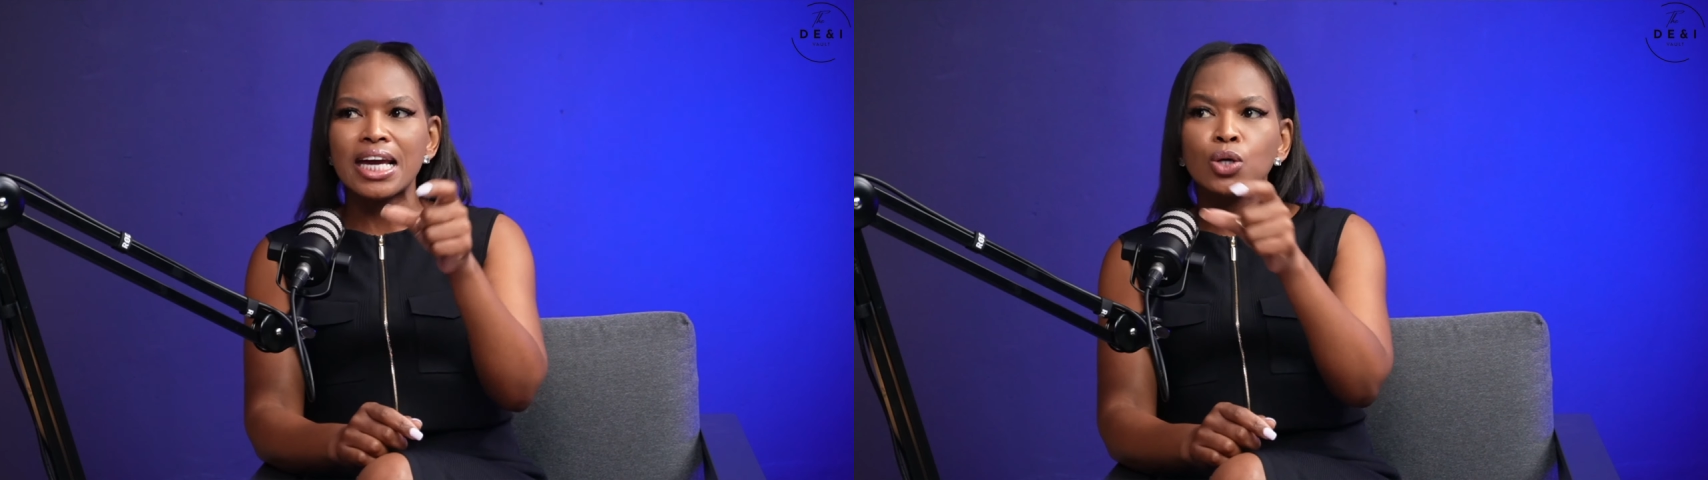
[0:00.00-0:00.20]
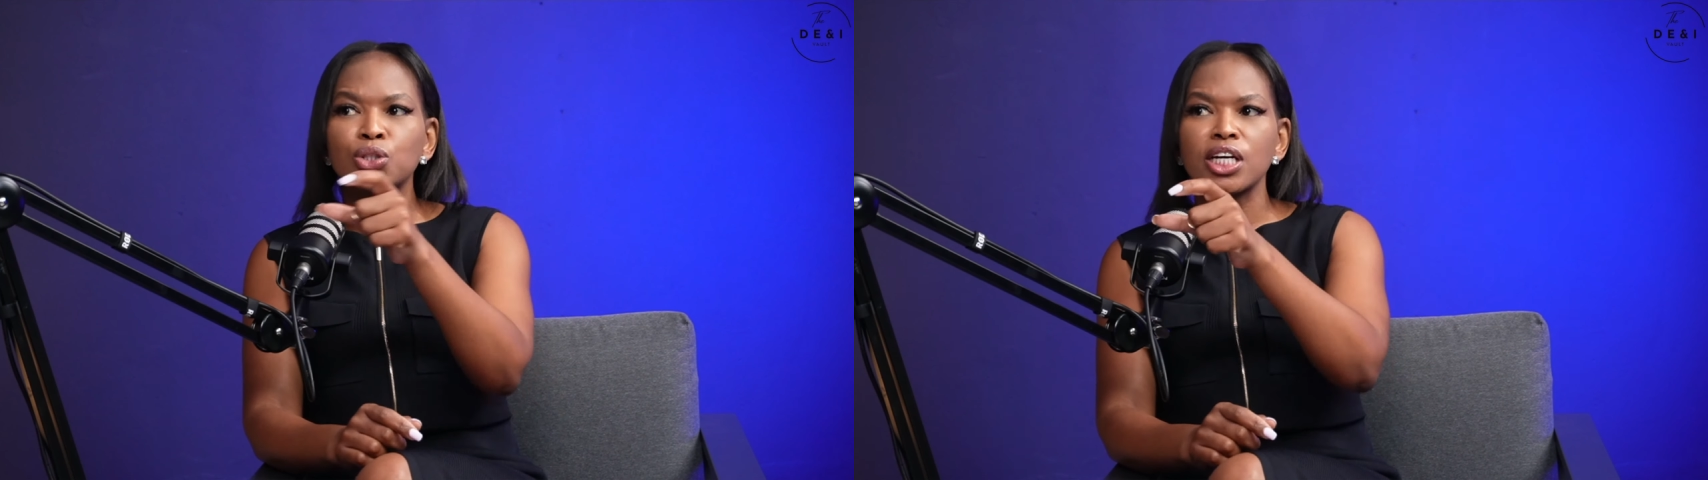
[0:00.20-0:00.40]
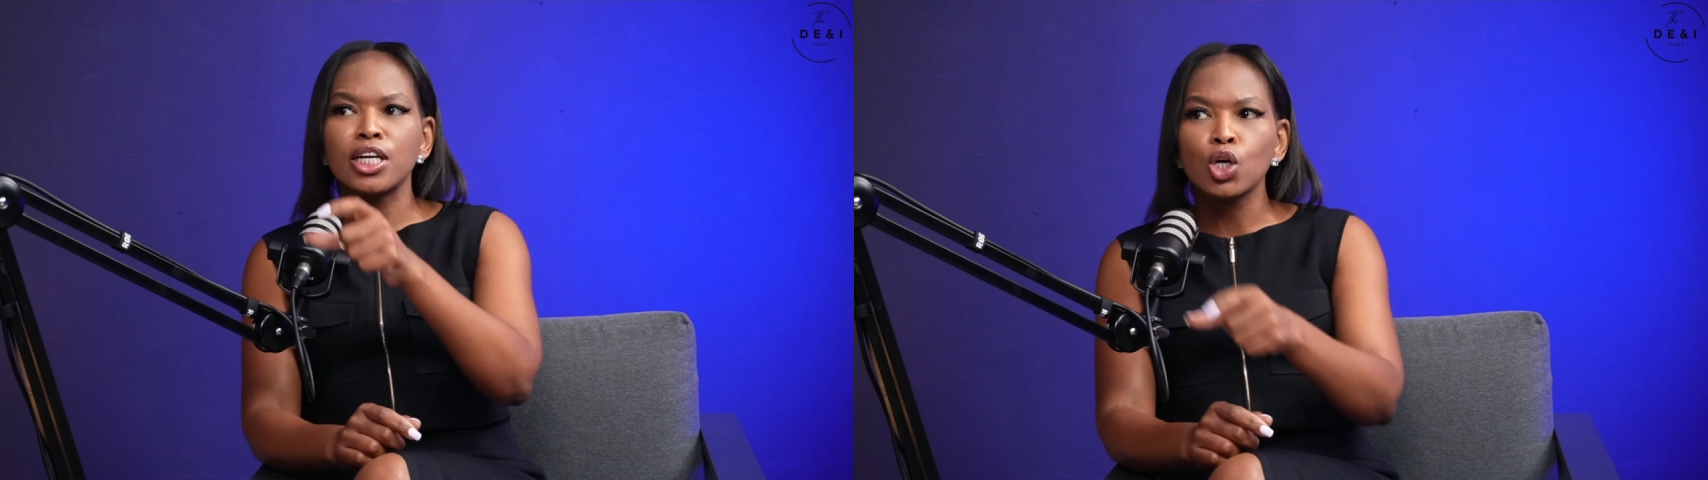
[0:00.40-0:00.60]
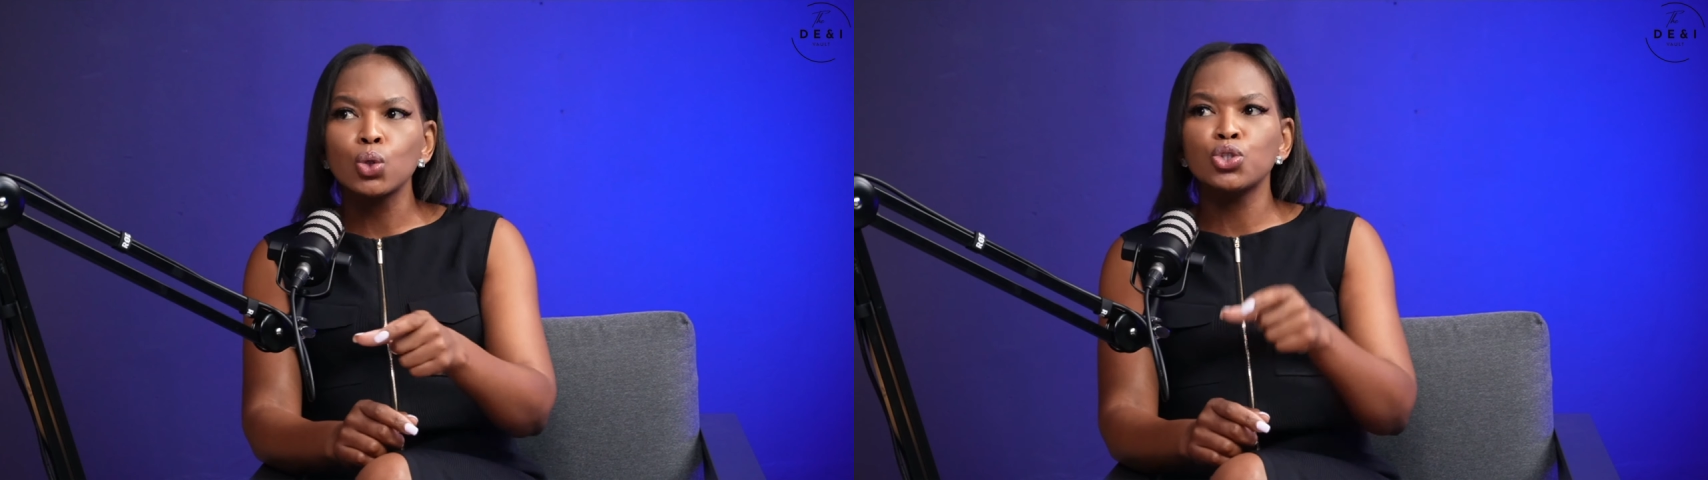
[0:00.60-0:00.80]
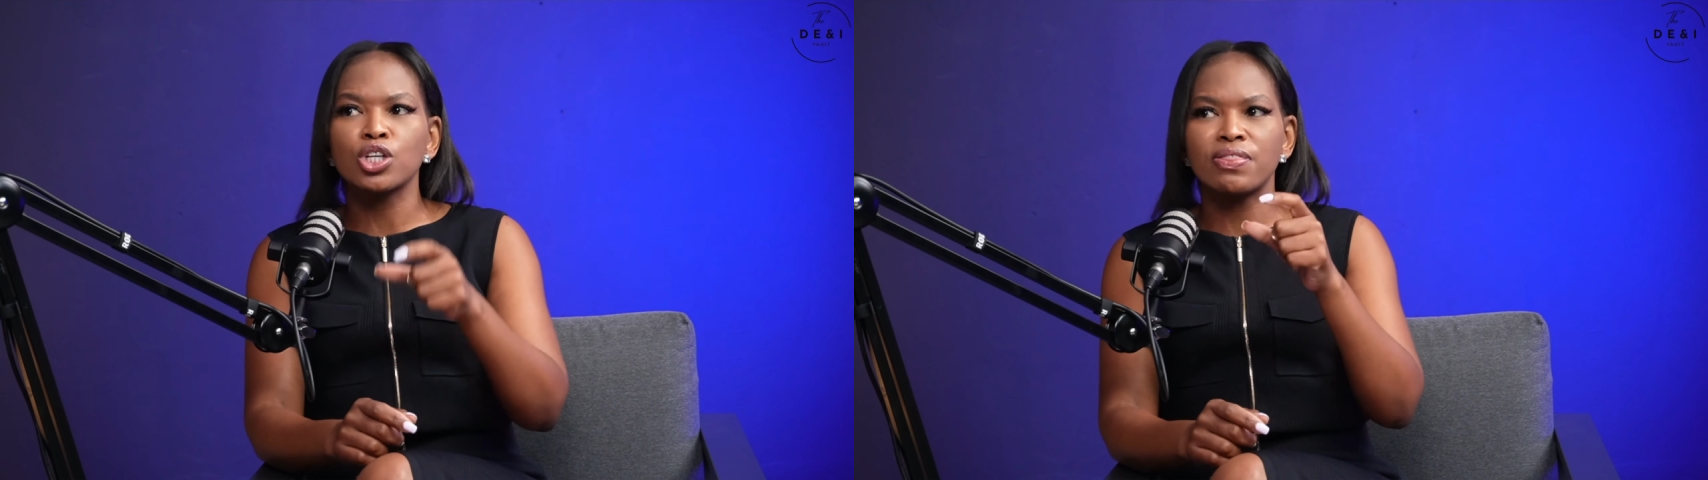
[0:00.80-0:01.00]
equity, and
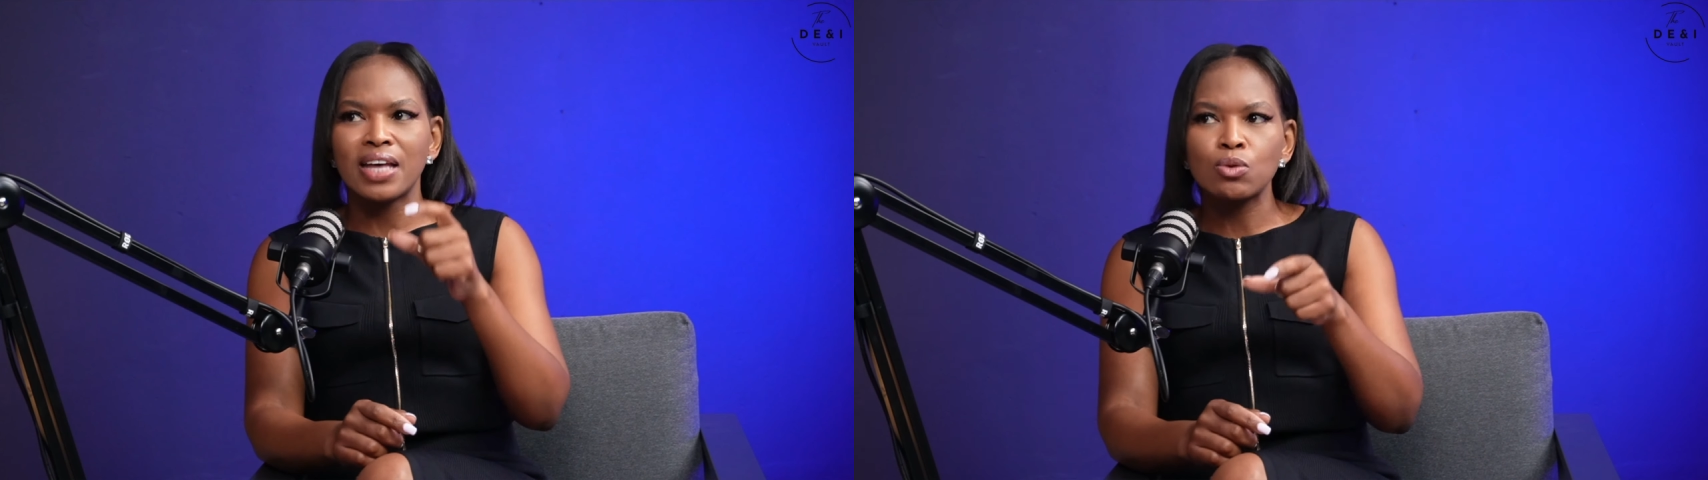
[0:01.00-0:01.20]
inclusion that